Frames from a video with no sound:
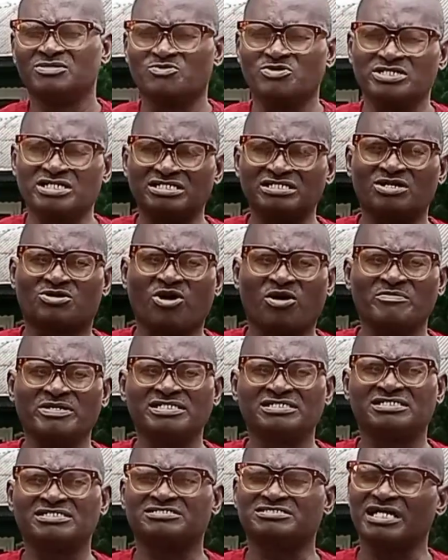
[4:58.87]
within the
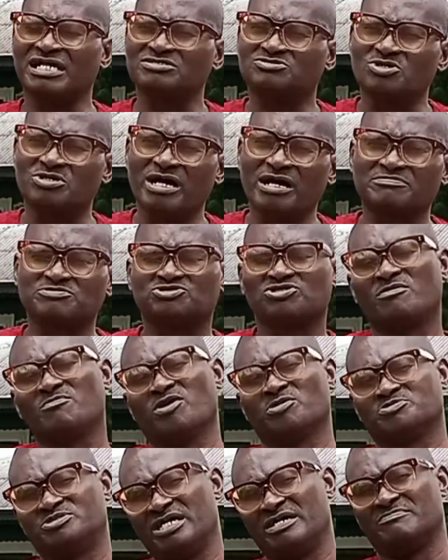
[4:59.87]
community trying to help
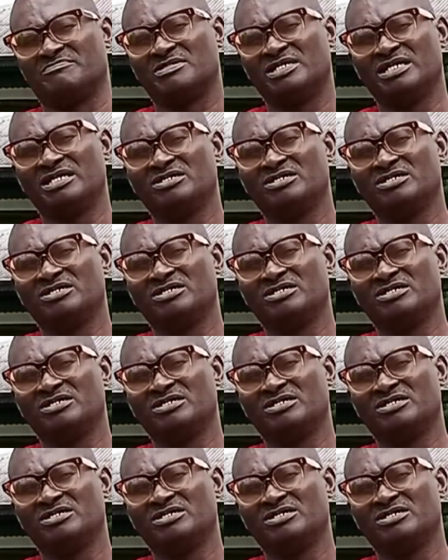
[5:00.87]
some of them.